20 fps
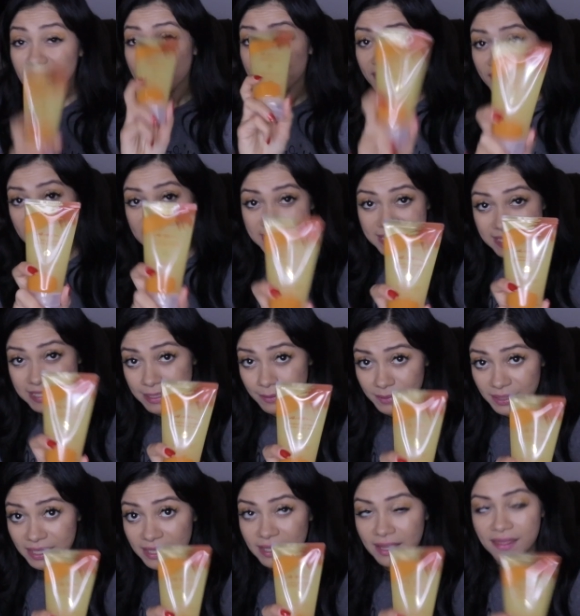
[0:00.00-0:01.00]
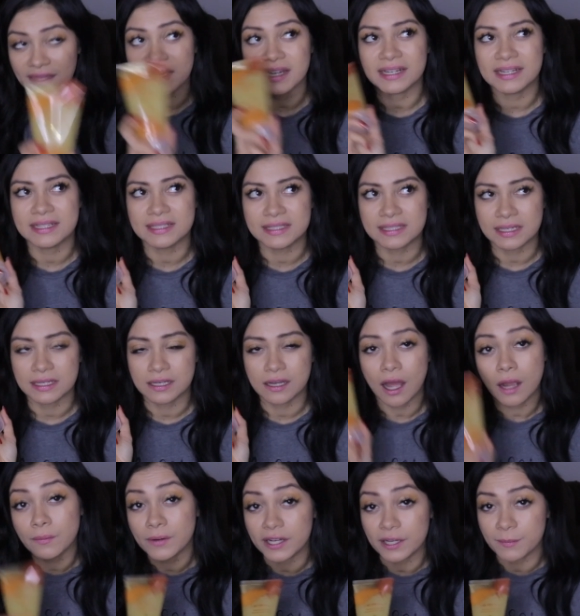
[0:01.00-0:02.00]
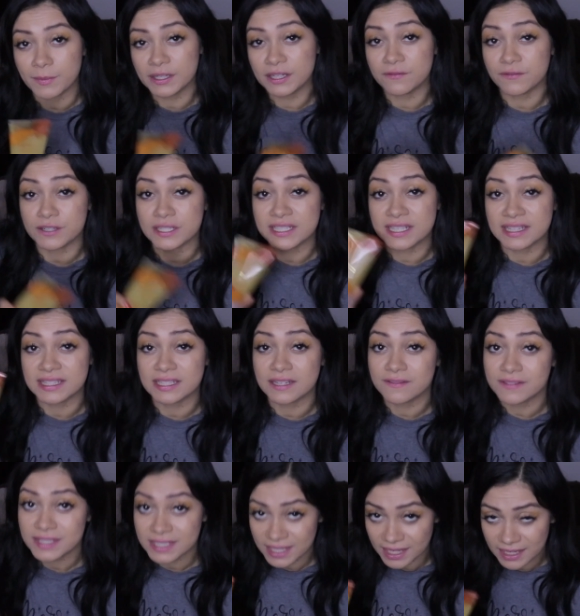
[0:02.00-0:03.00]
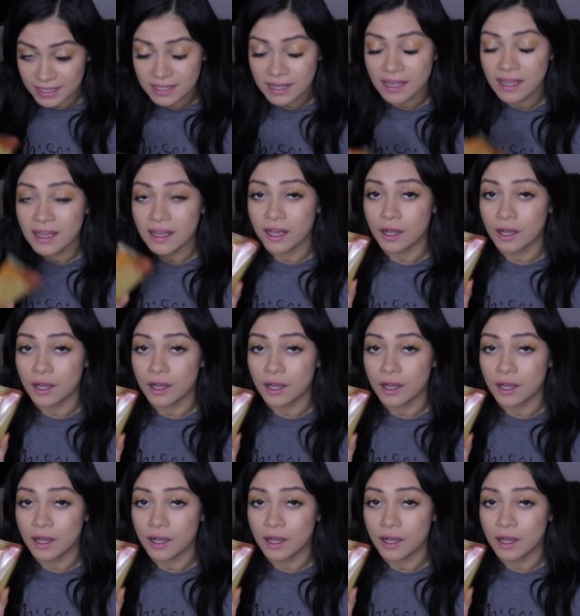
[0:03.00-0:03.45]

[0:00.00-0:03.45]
This is something that is not recommended for sensitive skin,